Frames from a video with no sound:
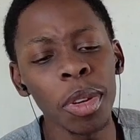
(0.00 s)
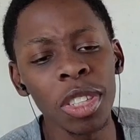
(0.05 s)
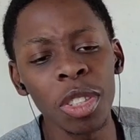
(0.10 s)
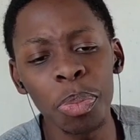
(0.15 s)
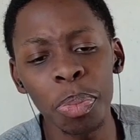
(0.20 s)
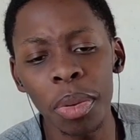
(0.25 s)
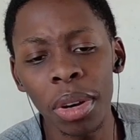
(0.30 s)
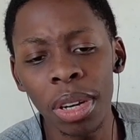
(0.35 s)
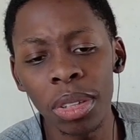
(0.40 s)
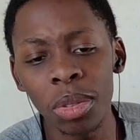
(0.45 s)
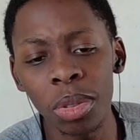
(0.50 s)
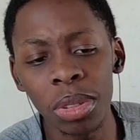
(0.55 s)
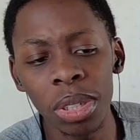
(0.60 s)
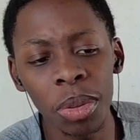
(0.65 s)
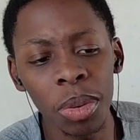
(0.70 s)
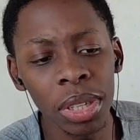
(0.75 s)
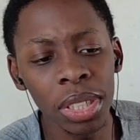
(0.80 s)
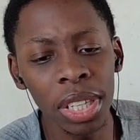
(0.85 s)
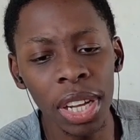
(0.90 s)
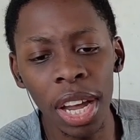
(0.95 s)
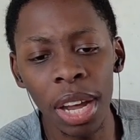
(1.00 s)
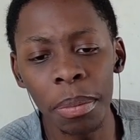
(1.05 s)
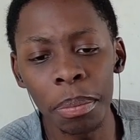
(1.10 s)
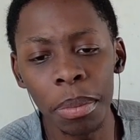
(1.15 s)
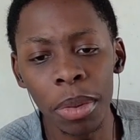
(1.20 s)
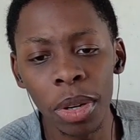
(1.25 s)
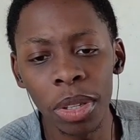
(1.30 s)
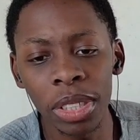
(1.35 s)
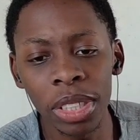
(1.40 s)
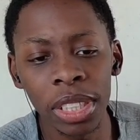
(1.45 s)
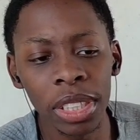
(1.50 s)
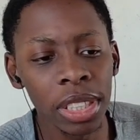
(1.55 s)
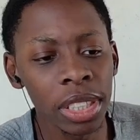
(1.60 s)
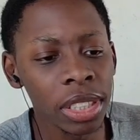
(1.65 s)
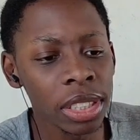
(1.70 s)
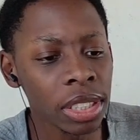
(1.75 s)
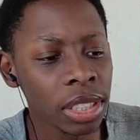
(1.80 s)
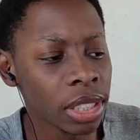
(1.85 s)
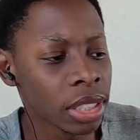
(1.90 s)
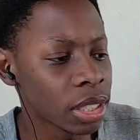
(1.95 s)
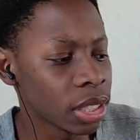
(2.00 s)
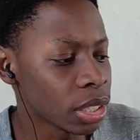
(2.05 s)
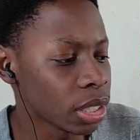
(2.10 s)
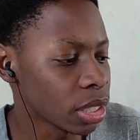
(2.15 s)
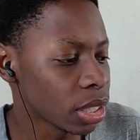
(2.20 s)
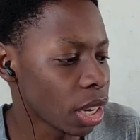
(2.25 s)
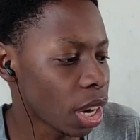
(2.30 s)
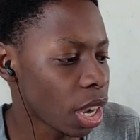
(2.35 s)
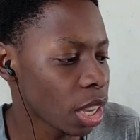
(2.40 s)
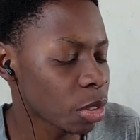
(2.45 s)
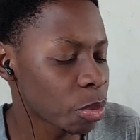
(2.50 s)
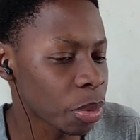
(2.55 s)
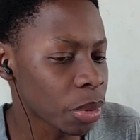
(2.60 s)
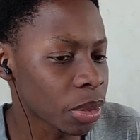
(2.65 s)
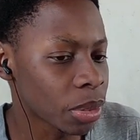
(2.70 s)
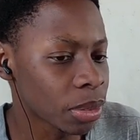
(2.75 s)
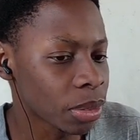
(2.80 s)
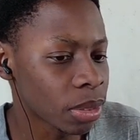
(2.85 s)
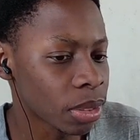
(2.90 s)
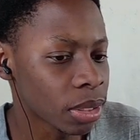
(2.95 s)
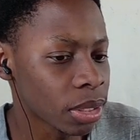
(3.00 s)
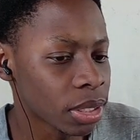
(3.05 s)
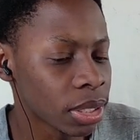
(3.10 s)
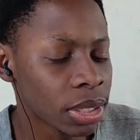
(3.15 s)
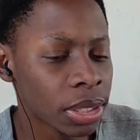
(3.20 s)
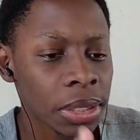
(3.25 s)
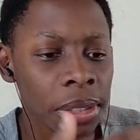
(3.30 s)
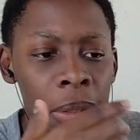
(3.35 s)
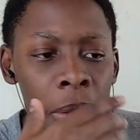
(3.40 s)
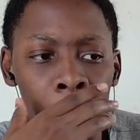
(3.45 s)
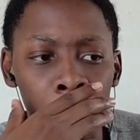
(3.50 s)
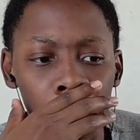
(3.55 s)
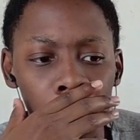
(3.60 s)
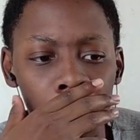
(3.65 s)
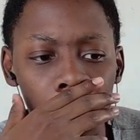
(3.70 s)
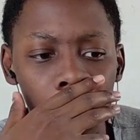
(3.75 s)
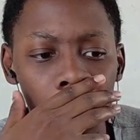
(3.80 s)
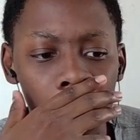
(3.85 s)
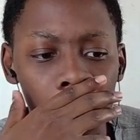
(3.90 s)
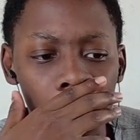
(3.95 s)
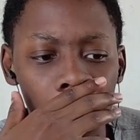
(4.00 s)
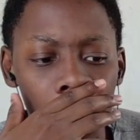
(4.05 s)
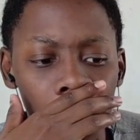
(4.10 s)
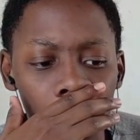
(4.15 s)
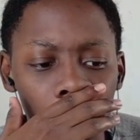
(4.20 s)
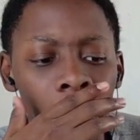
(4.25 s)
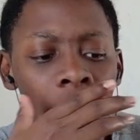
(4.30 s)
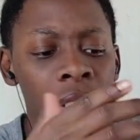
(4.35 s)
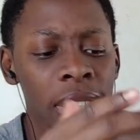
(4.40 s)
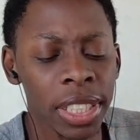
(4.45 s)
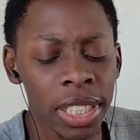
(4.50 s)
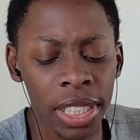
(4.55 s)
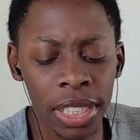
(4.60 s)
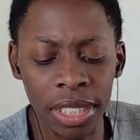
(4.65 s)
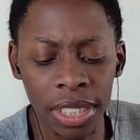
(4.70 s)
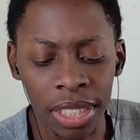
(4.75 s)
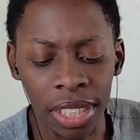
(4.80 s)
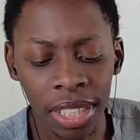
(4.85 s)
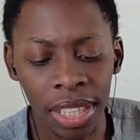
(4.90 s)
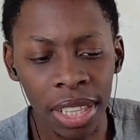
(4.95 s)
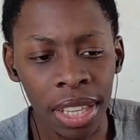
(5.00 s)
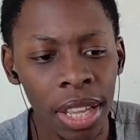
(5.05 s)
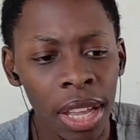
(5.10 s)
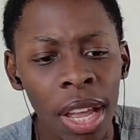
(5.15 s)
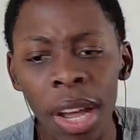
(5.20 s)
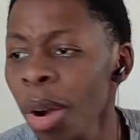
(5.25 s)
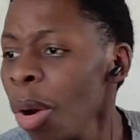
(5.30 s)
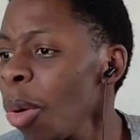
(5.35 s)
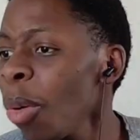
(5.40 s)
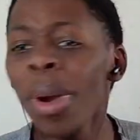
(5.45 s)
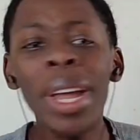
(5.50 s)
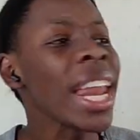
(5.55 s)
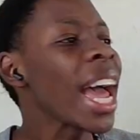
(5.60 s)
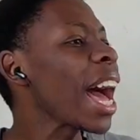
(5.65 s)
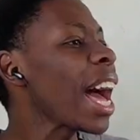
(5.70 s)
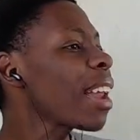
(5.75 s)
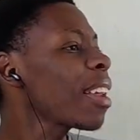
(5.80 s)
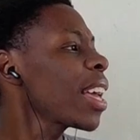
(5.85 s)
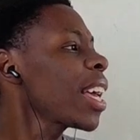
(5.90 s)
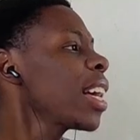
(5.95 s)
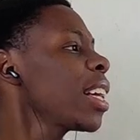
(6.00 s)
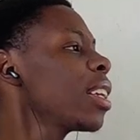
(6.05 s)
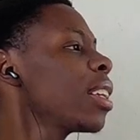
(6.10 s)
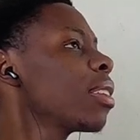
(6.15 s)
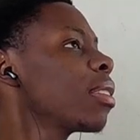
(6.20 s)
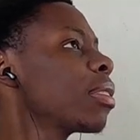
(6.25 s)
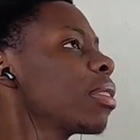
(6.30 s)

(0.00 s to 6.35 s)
is Pronto, the one that got murked in the in the in the hospital. Oh, Teasy. Wait, how the hell?